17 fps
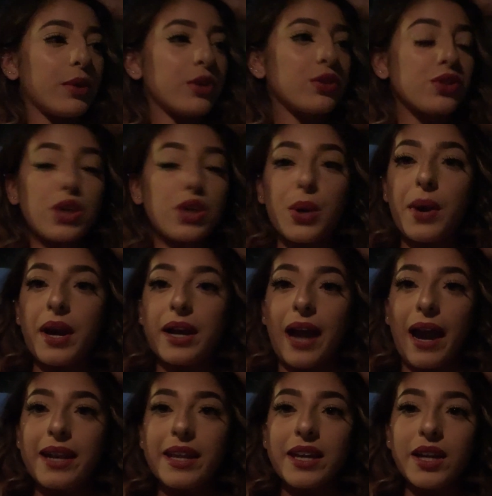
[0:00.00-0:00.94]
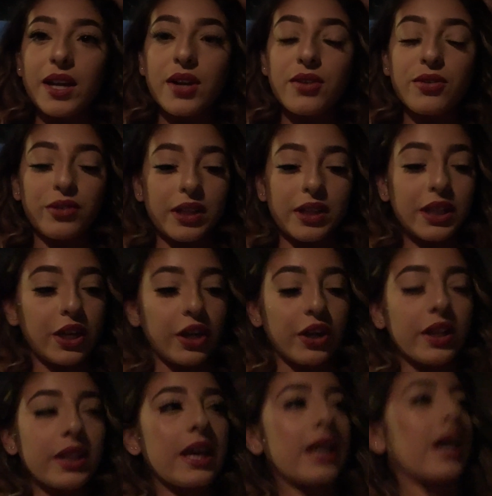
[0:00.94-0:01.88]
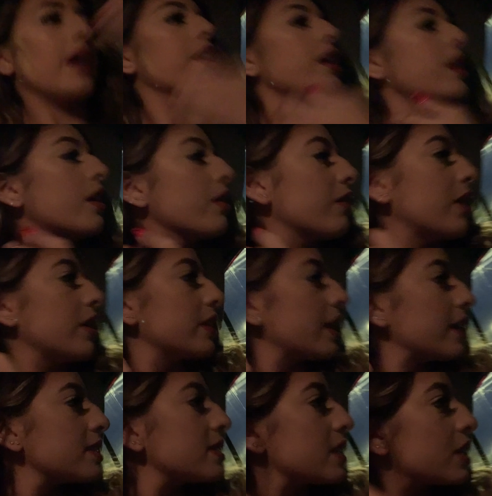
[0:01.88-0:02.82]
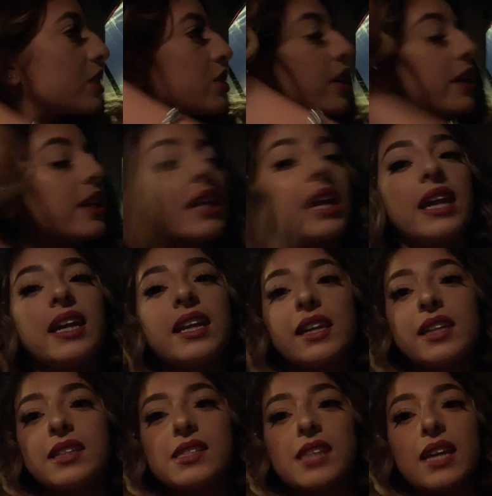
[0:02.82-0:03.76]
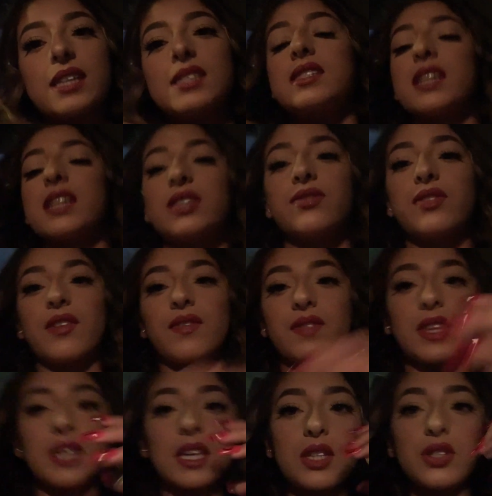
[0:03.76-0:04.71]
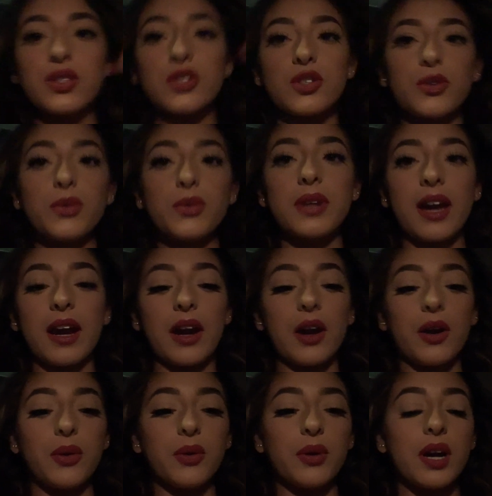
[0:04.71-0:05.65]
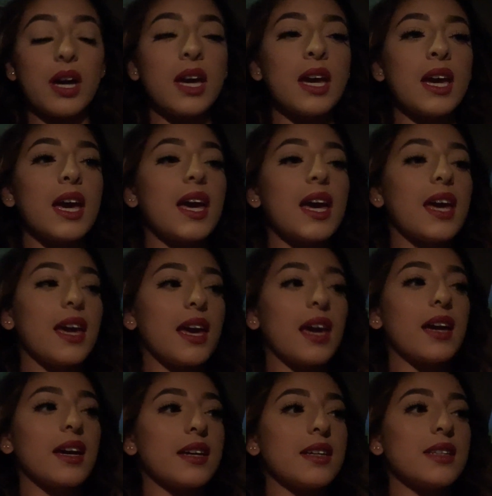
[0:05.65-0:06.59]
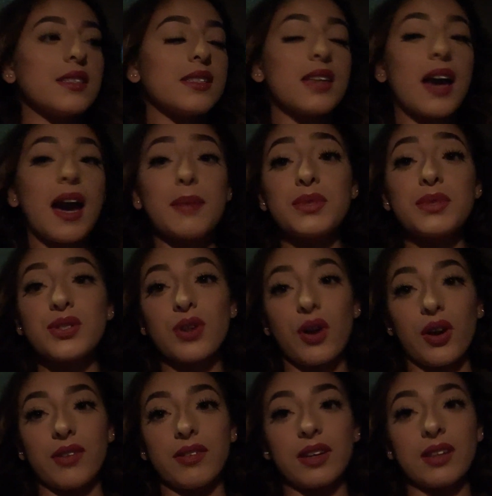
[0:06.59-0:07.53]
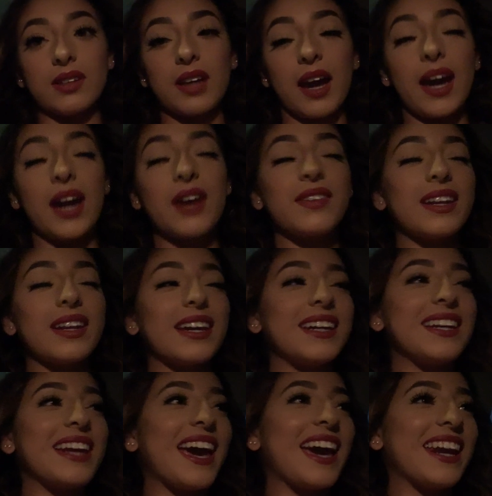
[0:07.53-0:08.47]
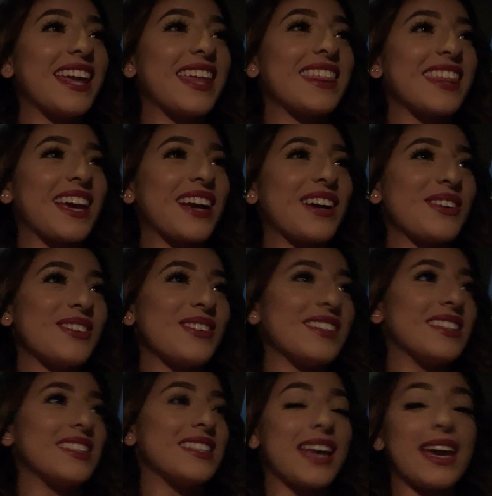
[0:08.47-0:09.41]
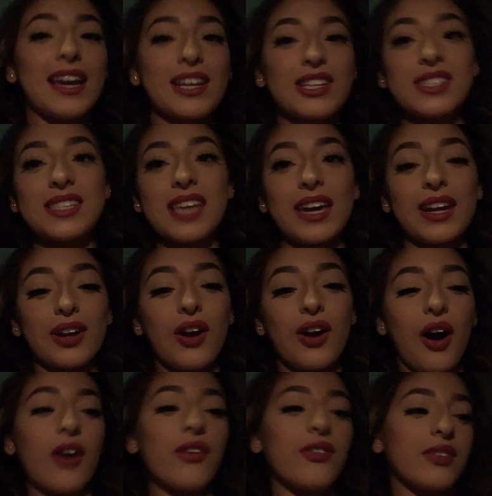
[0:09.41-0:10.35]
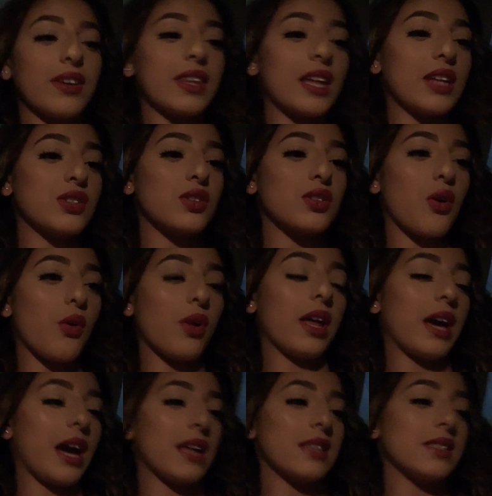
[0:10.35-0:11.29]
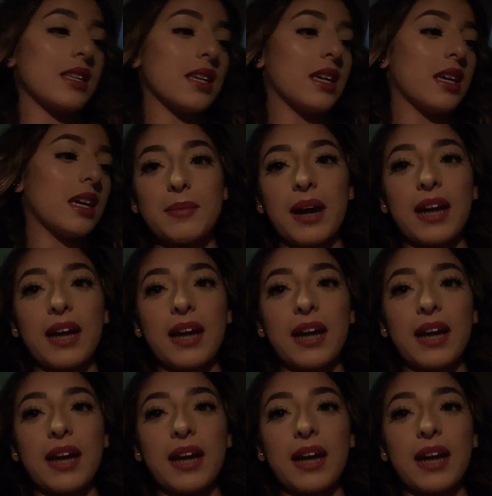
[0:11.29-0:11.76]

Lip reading: So I got here really early. I got here around like 6:38, and it's like 6:52 now, and I'm starving. I haven't eaten anything all day. I just had a coffee. That's all I had to eat.